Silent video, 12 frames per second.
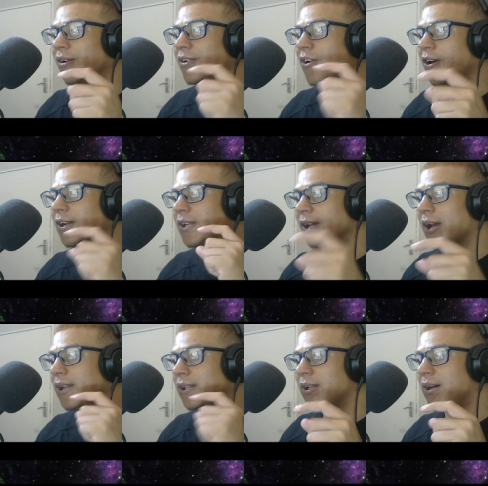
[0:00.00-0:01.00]
not
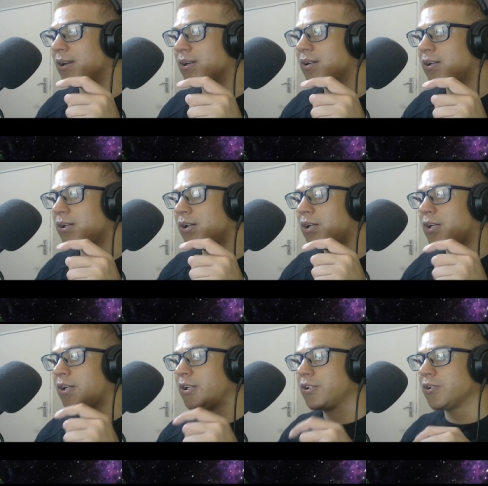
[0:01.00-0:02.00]
yet done.
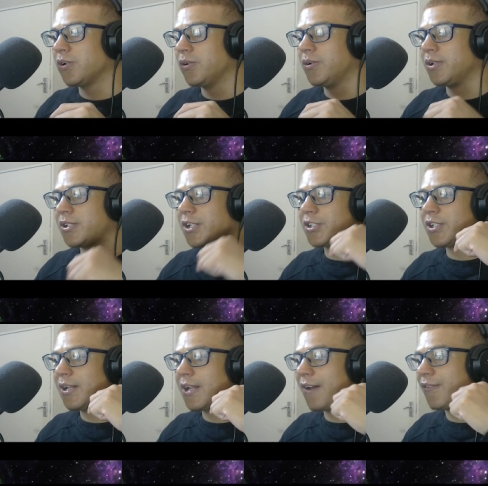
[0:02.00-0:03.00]
So essentially
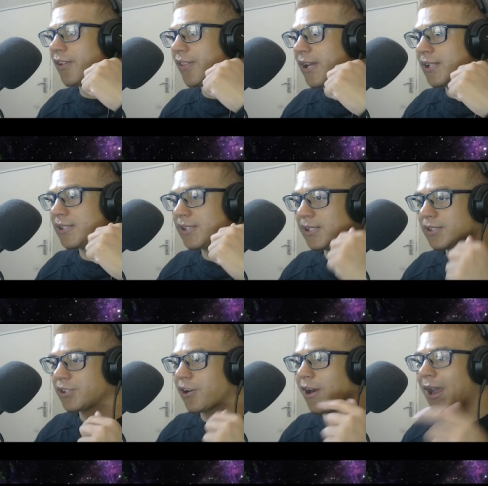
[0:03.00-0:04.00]
Neville then
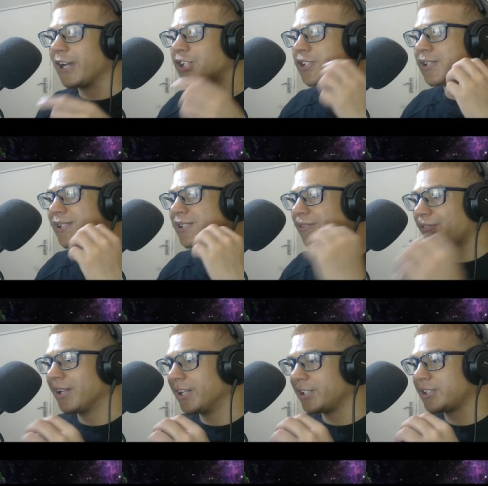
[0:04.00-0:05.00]
says, creation is
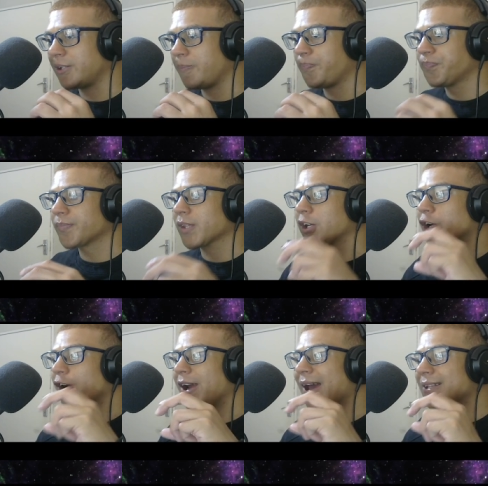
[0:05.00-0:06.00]
finished.
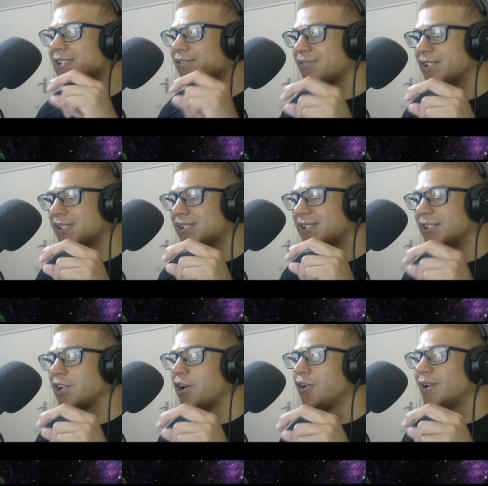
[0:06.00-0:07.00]
Creativeness
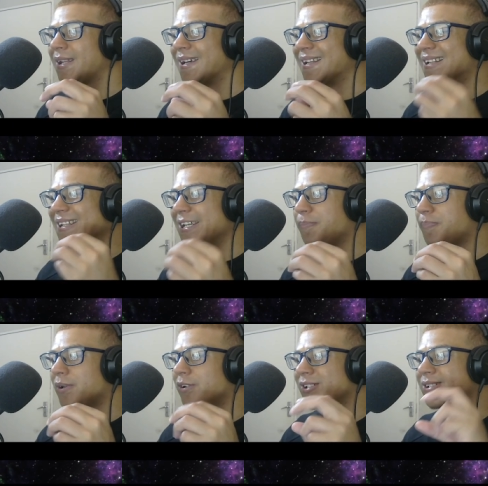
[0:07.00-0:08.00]
is only a
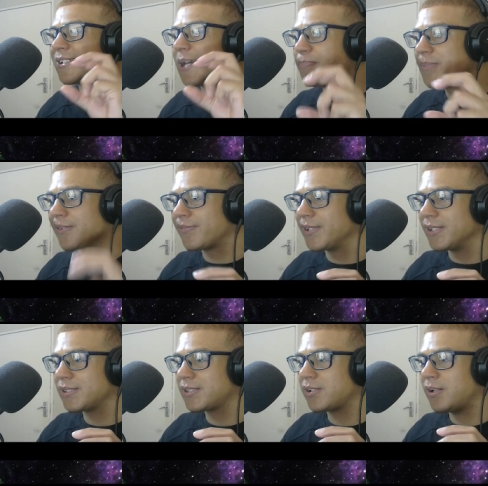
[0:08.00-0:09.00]
deeper
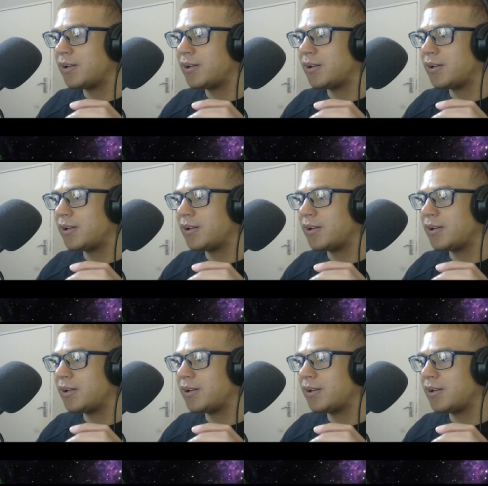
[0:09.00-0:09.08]
receptiveness